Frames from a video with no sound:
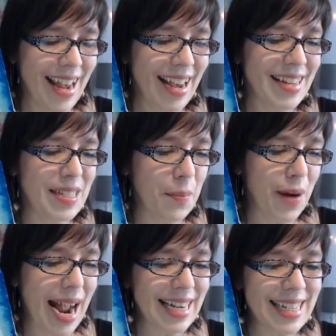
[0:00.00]
And as the
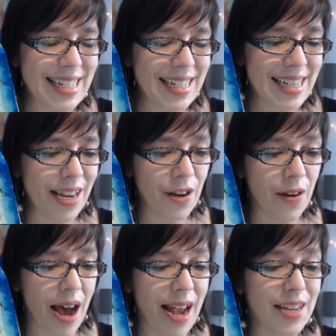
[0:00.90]
practice continued,
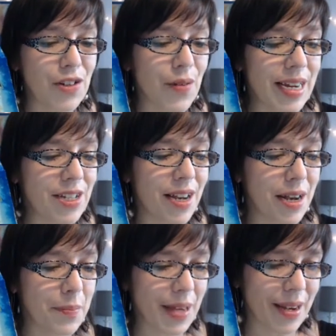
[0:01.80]
a hydrangea
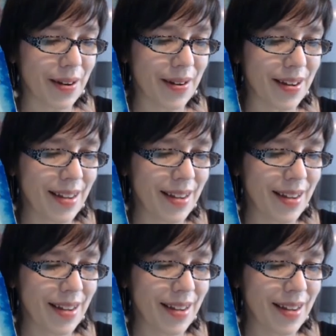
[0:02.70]
appeared.